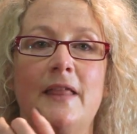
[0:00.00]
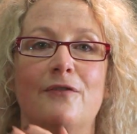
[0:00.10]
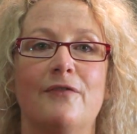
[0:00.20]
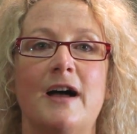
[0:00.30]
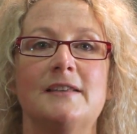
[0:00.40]
The
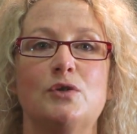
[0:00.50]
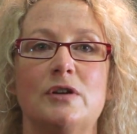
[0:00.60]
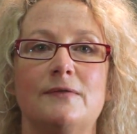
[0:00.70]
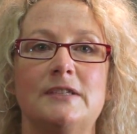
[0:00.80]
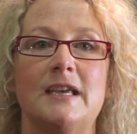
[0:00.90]
fast
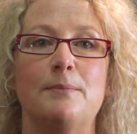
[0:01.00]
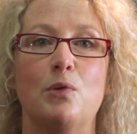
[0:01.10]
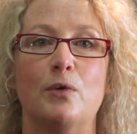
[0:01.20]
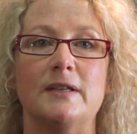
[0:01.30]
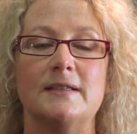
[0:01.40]
EFT
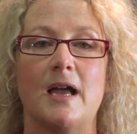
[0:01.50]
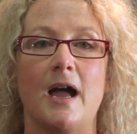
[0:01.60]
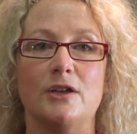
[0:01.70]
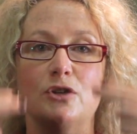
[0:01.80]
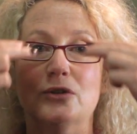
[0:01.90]
points
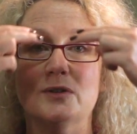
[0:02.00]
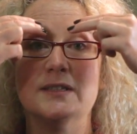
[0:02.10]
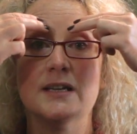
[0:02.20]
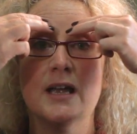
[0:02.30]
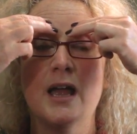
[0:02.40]
are
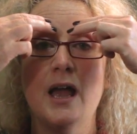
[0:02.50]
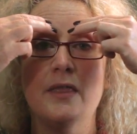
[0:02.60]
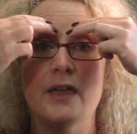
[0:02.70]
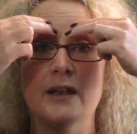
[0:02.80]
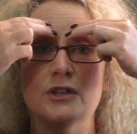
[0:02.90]
used
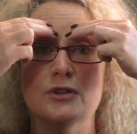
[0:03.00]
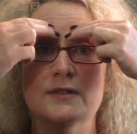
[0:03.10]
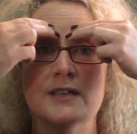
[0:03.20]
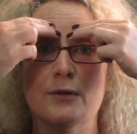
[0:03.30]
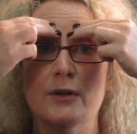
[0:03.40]
at
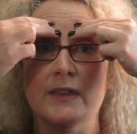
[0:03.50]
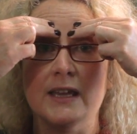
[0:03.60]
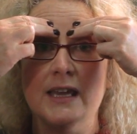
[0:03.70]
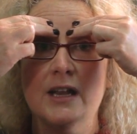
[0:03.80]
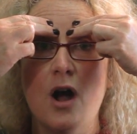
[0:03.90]

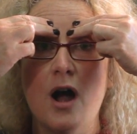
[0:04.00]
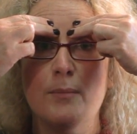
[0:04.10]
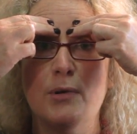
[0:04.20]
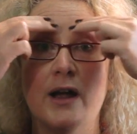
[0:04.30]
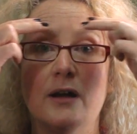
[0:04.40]
the inner
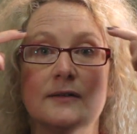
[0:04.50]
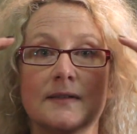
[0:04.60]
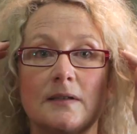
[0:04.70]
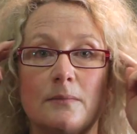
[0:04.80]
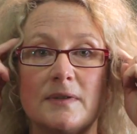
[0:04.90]

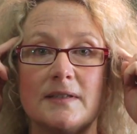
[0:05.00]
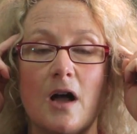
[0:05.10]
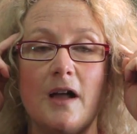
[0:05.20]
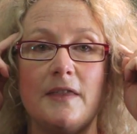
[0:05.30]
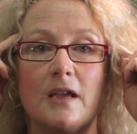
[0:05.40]
eyebrows,
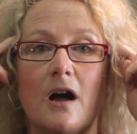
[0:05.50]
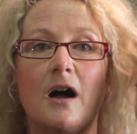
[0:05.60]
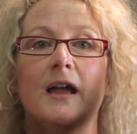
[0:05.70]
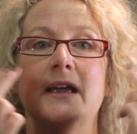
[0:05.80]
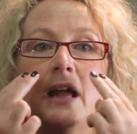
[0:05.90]
beside the
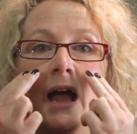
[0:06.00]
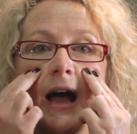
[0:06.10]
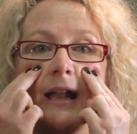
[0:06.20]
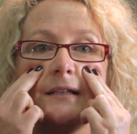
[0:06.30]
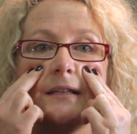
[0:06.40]
eye,
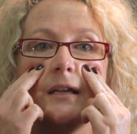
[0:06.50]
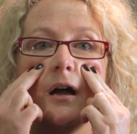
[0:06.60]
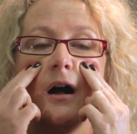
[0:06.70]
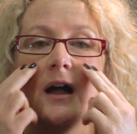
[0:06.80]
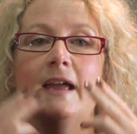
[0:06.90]
under the
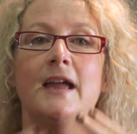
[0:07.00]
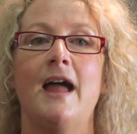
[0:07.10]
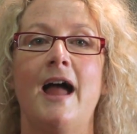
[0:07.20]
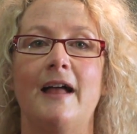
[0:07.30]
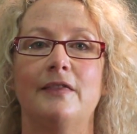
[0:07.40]
eye,
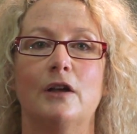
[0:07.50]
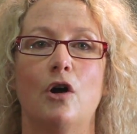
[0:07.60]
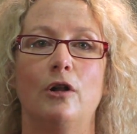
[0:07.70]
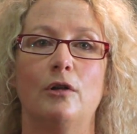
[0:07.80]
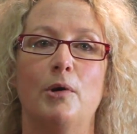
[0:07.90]
at the
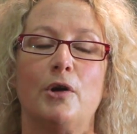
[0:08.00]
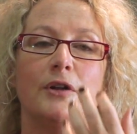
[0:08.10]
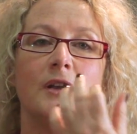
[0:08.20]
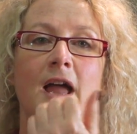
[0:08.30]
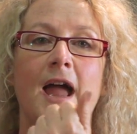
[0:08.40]

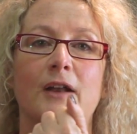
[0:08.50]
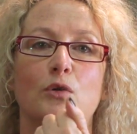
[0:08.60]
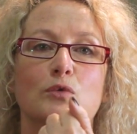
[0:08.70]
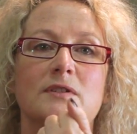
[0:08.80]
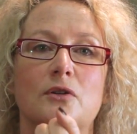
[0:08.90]
collarbone and
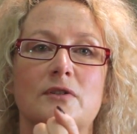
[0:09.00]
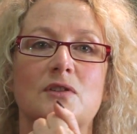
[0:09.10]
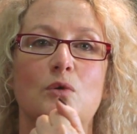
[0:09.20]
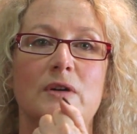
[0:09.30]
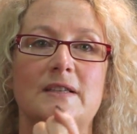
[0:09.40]
also
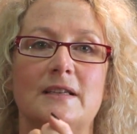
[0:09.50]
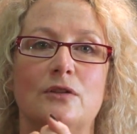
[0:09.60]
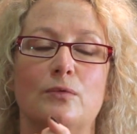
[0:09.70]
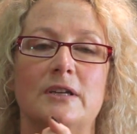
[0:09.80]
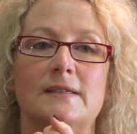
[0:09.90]
squeezing
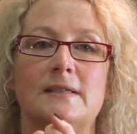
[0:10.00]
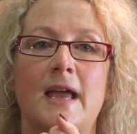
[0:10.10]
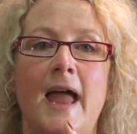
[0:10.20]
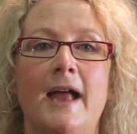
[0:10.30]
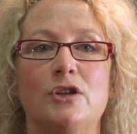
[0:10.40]
the wrist.
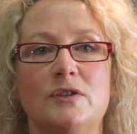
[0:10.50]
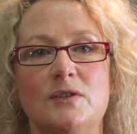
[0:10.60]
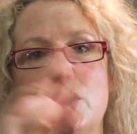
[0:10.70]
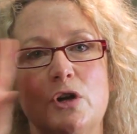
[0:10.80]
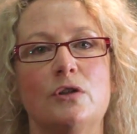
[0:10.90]
And you
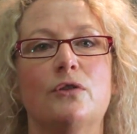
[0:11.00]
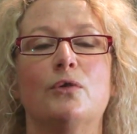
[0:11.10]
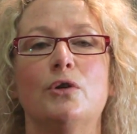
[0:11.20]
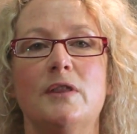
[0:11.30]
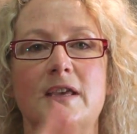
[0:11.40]
circuit
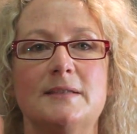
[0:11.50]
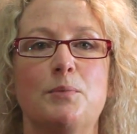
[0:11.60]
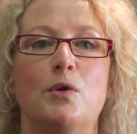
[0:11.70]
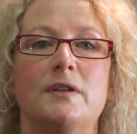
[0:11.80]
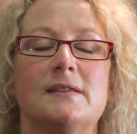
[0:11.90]
through these
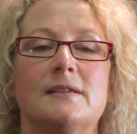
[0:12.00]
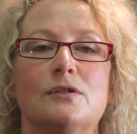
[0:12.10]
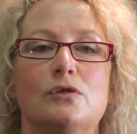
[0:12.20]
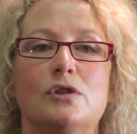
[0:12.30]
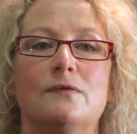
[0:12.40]
points
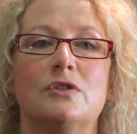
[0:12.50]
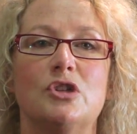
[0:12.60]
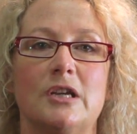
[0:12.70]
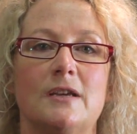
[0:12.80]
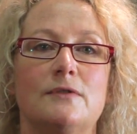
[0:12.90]
until you've
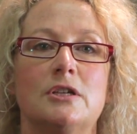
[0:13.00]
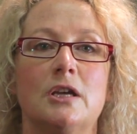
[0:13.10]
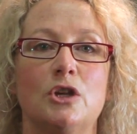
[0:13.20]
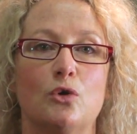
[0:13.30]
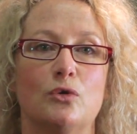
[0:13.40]
achieved
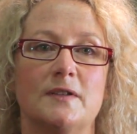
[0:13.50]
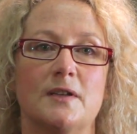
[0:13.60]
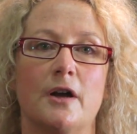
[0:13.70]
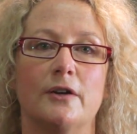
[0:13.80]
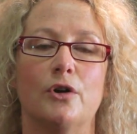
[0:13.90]
your
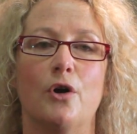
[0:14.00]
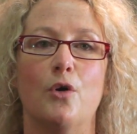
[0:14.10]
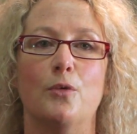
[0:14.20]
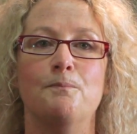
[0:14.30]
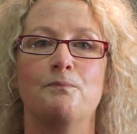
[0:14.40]
desired
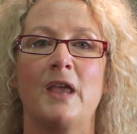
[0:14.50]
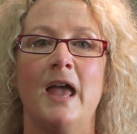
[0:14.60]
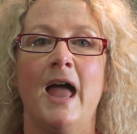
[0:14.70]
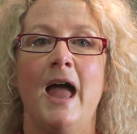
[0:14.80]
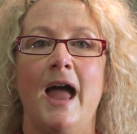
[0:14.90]
goal.
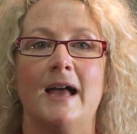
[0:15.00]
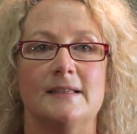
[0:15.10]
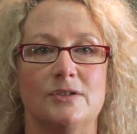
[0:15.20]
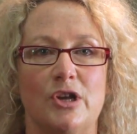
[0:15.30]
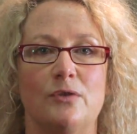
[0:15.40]

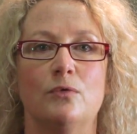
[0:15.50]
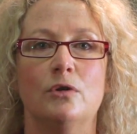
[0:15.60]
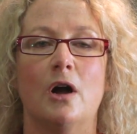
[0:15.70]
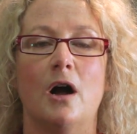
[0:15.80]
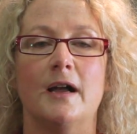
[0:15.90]
As a general
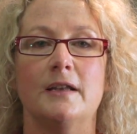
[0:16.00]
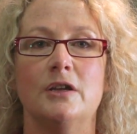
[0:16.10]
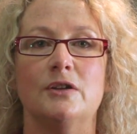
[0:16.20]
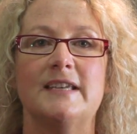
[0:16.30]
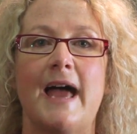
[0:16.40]
guide,
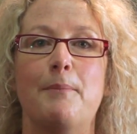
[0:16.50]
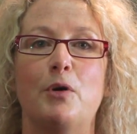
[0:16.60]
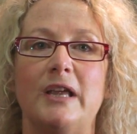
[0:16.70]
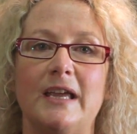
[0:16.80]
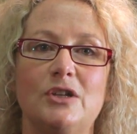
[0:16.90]
you tap
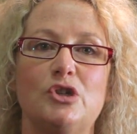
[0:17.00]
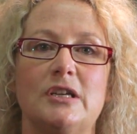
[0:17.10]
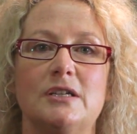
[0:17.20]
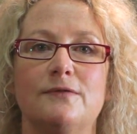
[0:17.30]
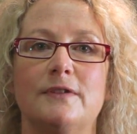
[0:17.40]
on each
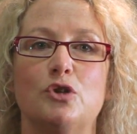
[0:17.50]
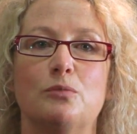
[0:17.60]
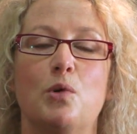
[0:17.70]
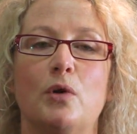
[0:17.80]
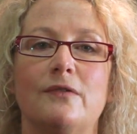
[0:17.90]

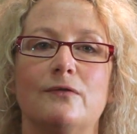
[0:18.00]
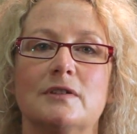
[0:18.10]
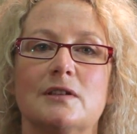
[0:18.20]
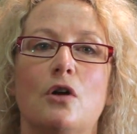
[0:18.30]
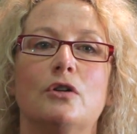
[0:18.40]
individual point for
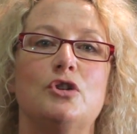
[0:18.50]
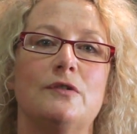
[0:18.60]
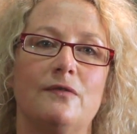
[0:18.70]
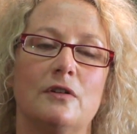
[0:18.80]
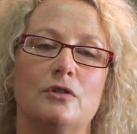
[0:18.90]
as long as you
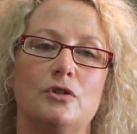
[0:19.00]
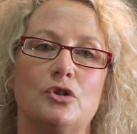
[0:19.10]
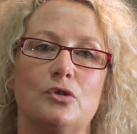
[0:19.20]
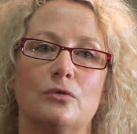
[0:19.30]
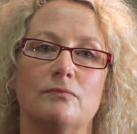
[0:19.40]
feel you
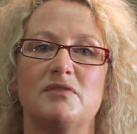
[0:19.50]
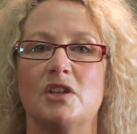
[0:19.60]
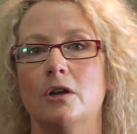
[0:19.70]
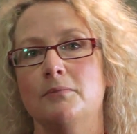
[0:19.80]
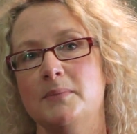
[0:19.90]
should.
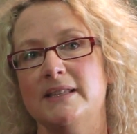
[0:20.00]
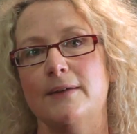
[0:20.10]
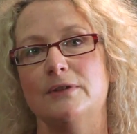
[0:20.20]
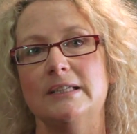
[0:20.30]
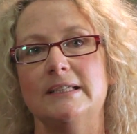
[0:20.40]
So
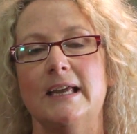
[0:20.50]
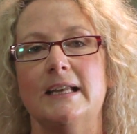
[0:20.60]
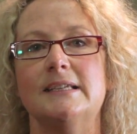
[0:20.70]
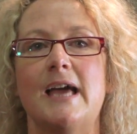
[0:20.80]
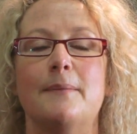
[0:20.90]
7 to
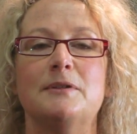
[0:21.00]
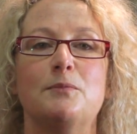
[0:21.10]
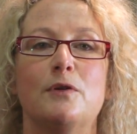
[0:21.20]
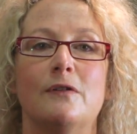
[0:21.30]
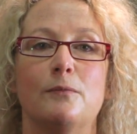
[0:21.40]
10 taps
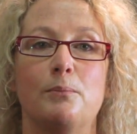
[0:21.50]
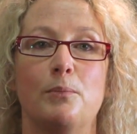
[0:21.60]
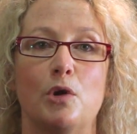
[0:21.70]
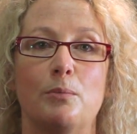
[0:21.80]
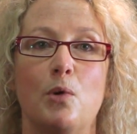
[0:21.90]
per
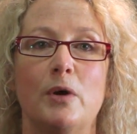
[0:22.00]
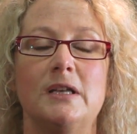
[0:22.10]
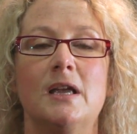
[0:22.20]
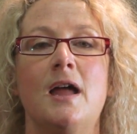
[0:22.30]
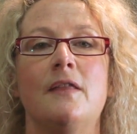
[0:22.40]

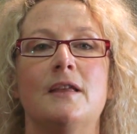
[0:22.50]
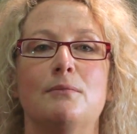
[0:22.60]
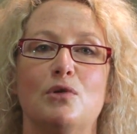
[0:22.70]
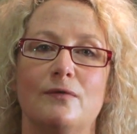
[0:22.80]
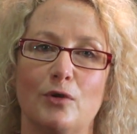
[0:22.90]
point, then
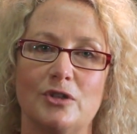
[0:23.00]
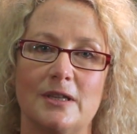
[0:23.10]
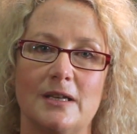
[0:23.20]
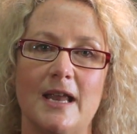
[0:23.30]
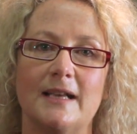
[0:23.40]
move on to
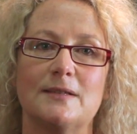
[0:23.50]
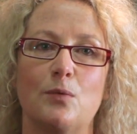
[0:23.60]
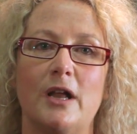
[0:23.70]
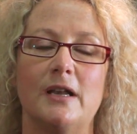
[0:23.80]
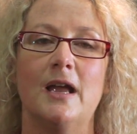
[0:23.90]
the next
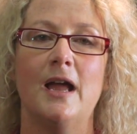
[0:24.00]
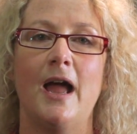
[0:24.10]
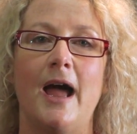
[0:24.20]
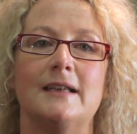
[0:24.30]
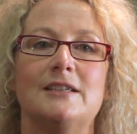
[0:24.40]
one
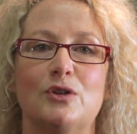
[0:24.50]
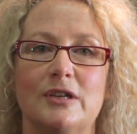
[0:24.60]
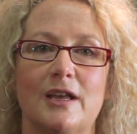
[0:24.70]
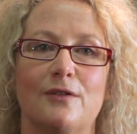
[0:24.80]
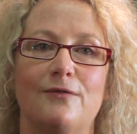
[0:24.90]
until you
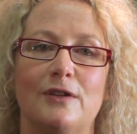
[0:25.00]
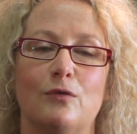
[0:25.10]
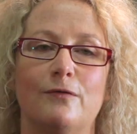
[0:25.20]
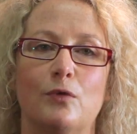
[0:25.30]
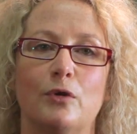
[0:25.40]
get a
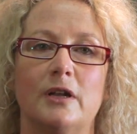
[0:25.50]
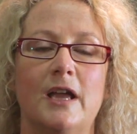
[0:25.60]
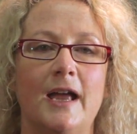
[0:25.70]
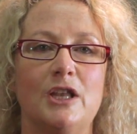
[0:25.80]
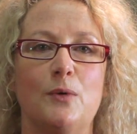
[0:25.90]
feel for it,
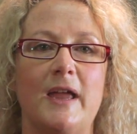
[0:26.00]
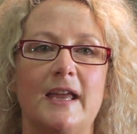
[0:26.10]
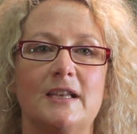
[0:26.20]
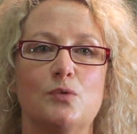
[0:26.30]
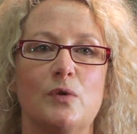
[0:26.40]
and you
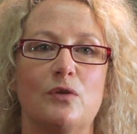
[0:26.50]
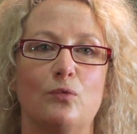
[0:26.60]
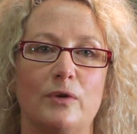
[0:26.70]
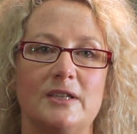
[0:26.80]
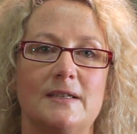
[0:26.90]
end with the
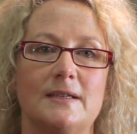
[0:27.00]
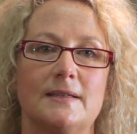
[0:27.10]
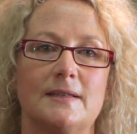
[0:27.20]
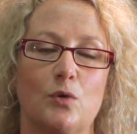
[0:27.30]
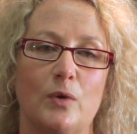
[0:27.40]
wrist
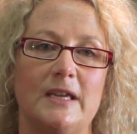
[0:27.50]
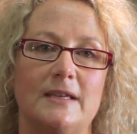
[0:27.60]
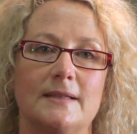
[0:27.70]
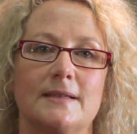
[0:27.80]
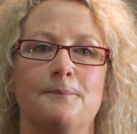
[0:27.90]

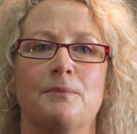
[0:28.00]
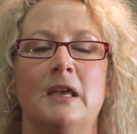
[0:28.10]
squeeze.